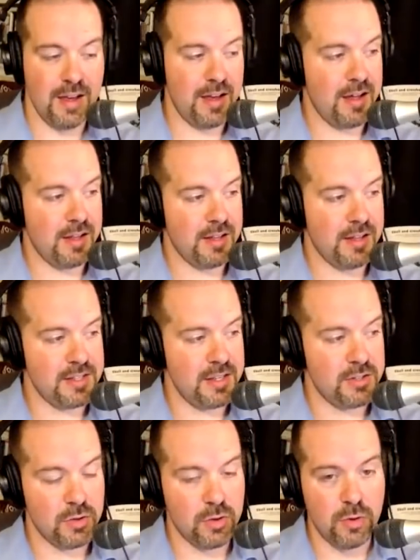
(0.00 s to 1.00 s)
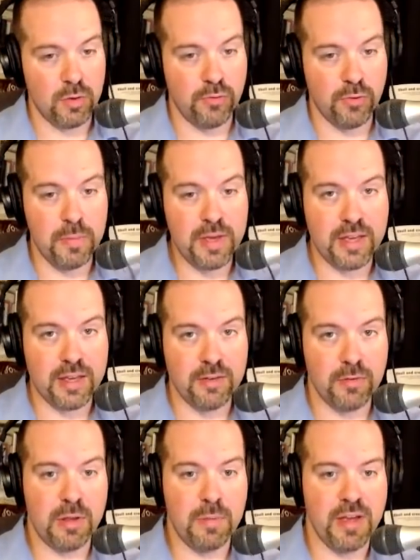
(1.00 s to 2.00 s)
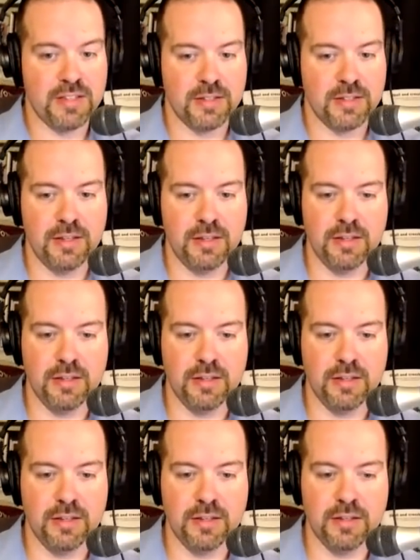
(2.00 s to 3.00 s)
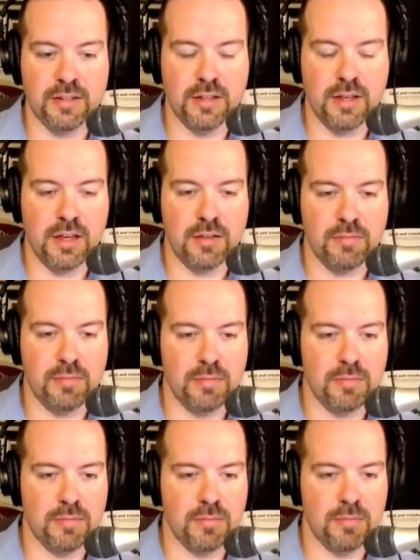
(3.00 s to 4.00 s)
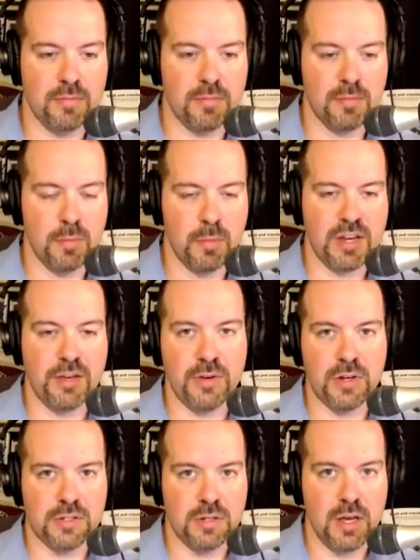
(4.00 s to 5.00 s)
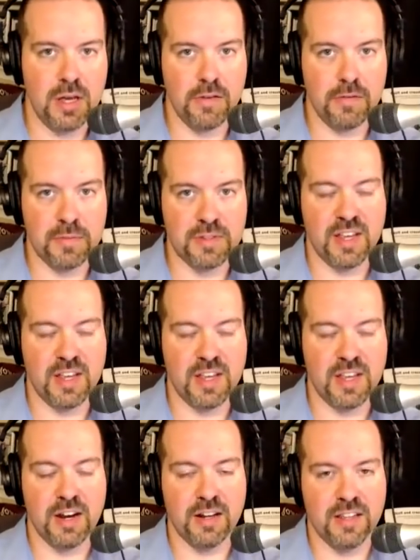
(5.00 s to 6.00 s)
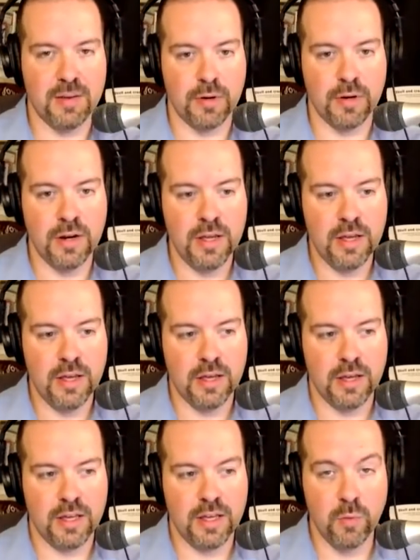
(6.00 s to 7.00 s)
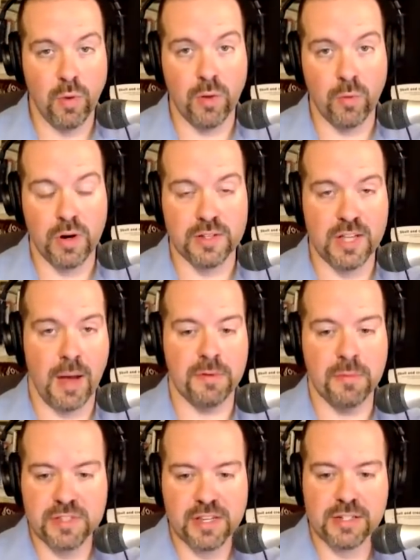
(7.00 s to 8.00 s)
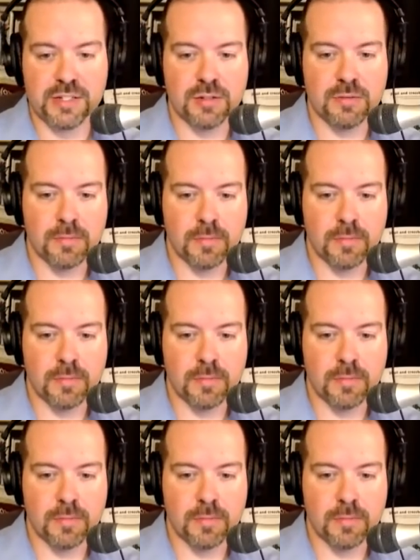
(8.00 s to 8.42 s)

Let's see. So for me, really basically, uh, my definition of Masonic labor in one word is optimization.